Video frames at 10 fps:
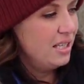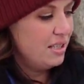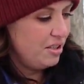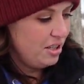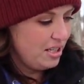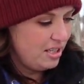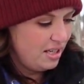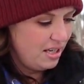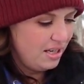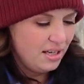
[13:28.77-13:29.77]
So yeah,
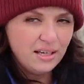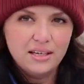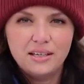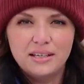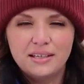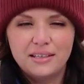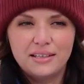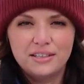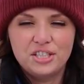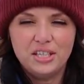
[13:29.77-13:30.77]

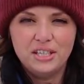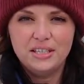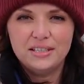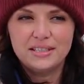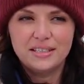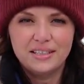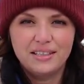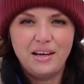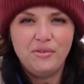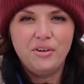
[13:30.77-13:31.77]
there she is.
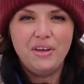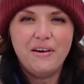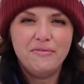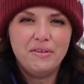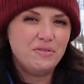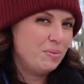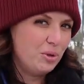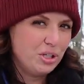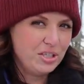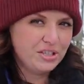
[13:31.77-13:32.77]
Now we only have 50
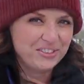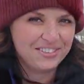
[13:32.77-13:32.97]
more to do.